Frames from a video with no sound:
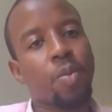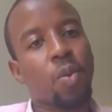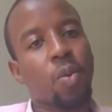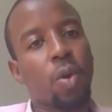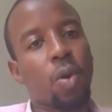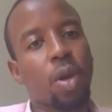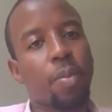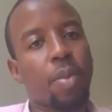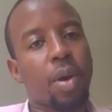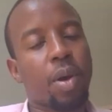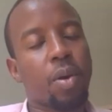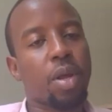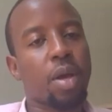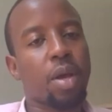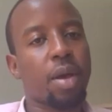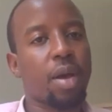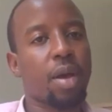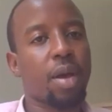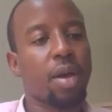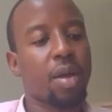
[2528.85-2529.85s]
What about
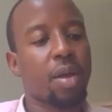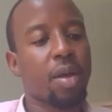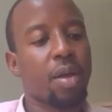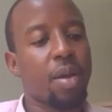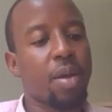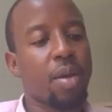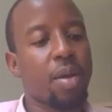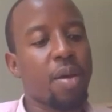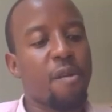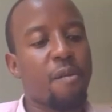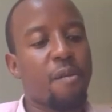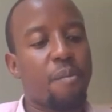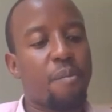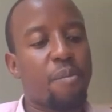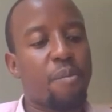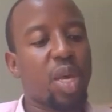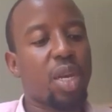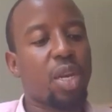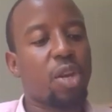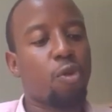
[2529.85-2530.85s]
a
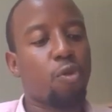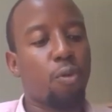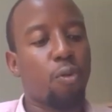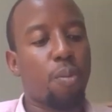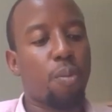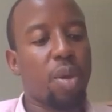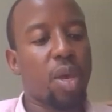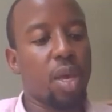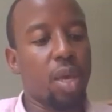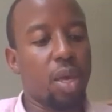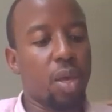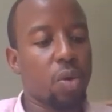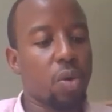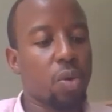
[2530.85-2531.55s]
B2B,